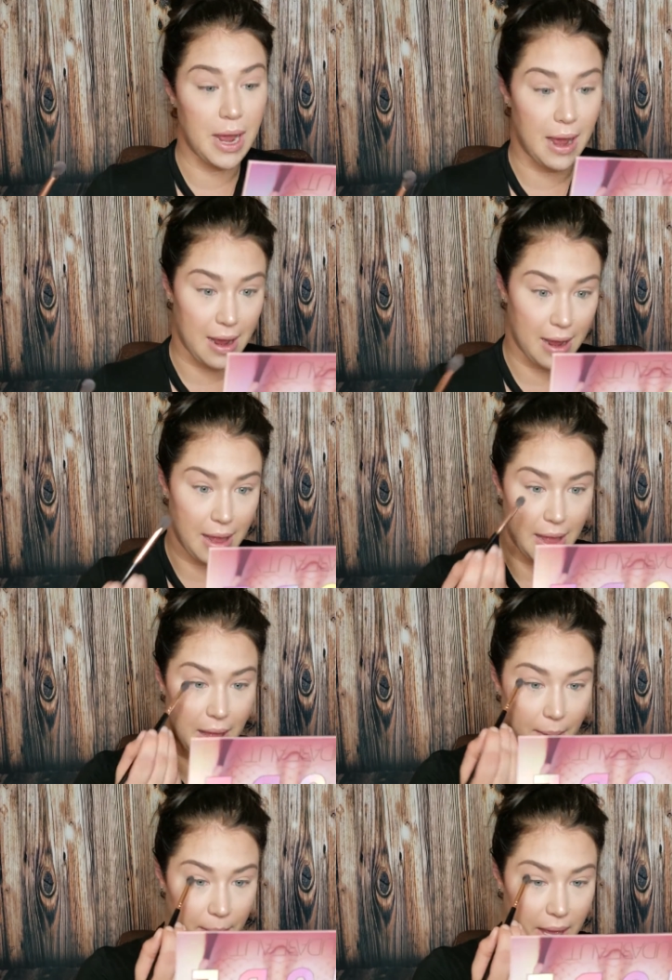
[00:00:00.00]
I
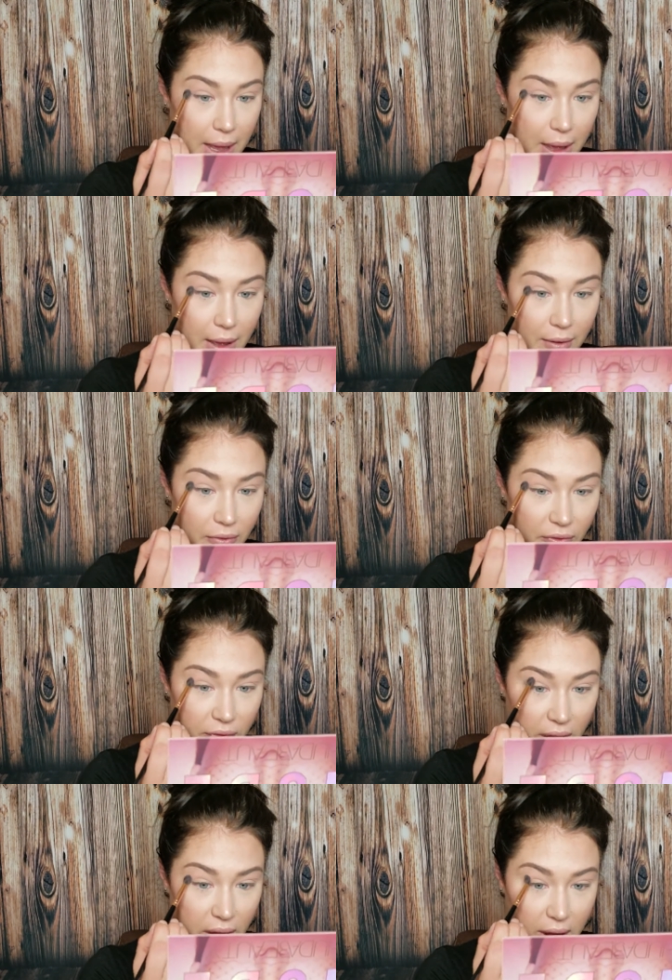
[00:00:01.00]
am
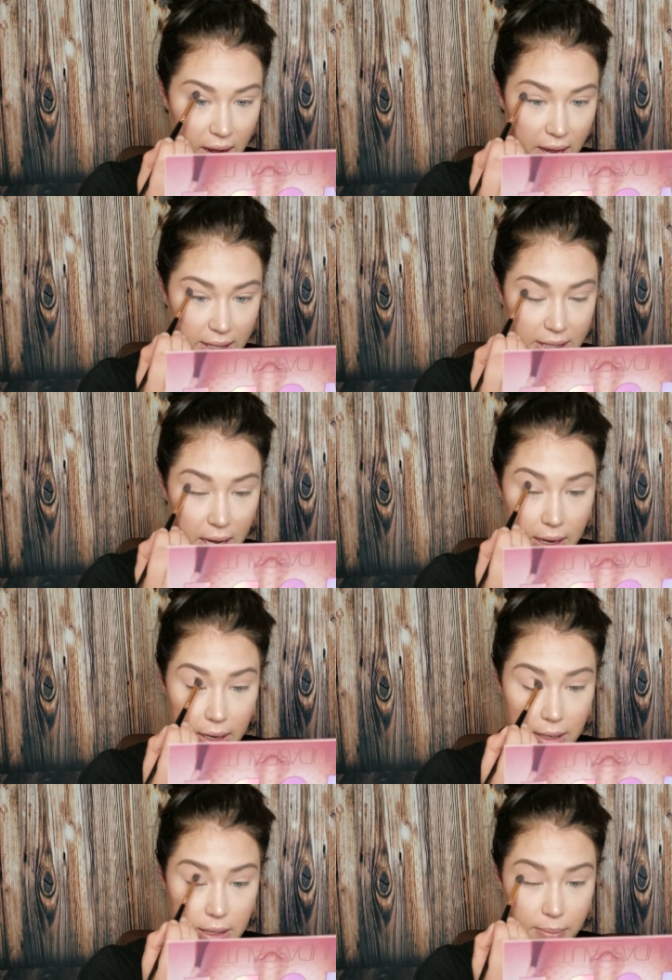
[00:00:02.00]
very
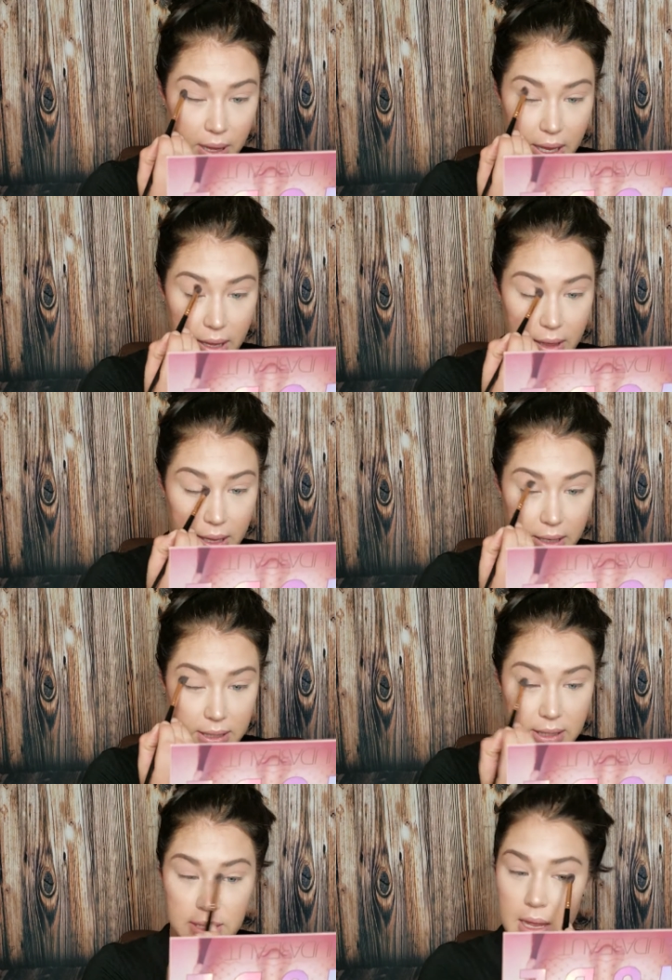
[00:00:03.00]
excited to play in
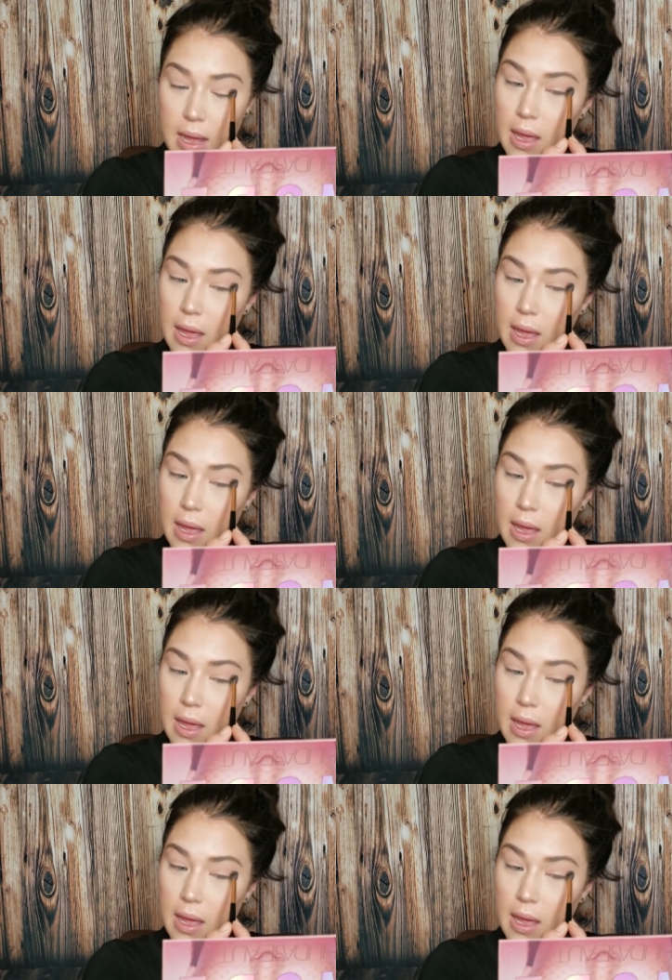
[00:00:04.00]
this